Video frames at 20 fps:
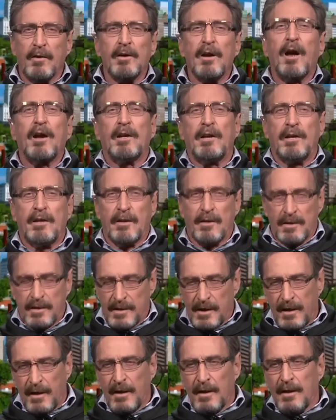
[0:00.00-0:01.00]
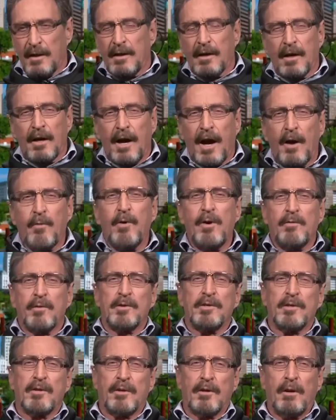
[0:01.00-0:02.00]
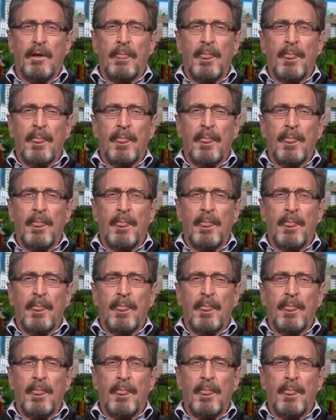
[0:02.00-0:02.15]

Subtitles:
not idiots. However, sir,